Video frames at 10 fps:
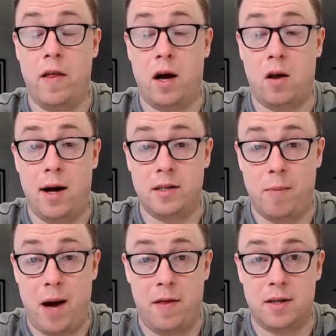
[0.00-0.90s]
to their clients
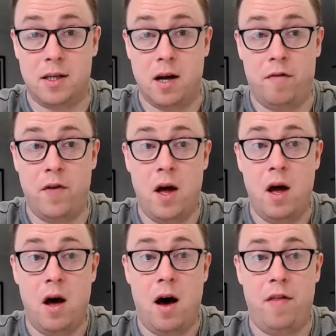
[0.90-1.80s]
about this stuff.
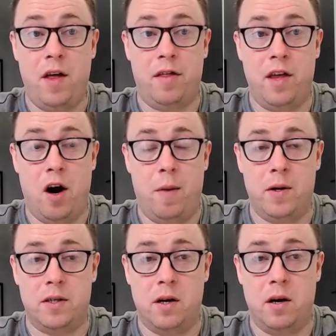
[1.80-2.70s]
I think
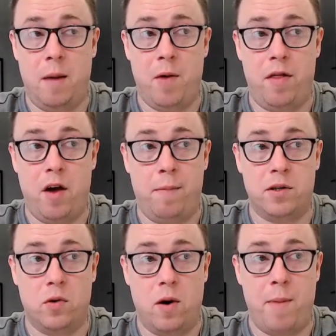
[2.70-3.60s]
therapists and hypnotherapists
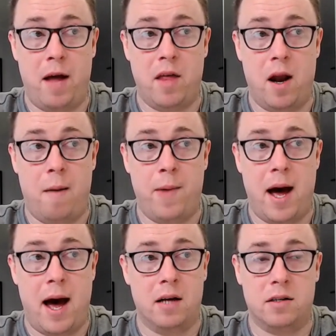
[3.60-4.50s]
sort of made that up
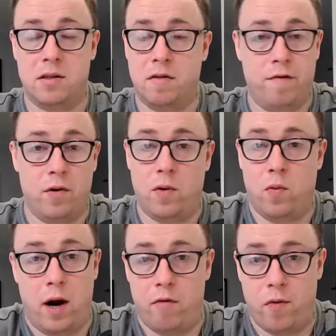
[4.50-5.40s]
as for
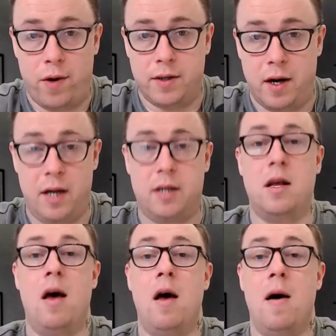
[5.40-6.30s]
whatever reason it is.